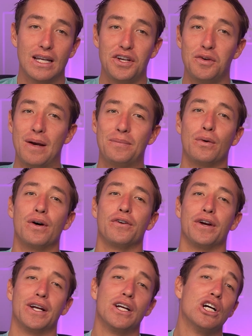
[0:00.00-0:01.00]
Now you might be
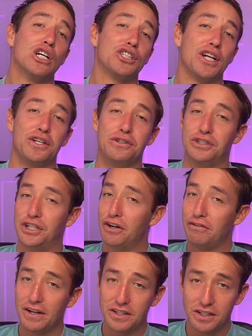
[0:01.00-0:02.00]
wondering, should I use
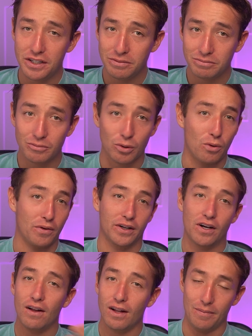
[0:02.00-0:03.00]
geofencing or the
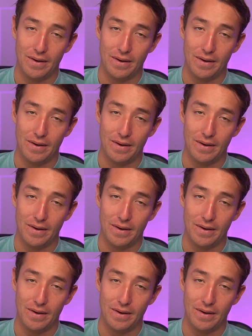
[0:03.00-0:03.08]
callout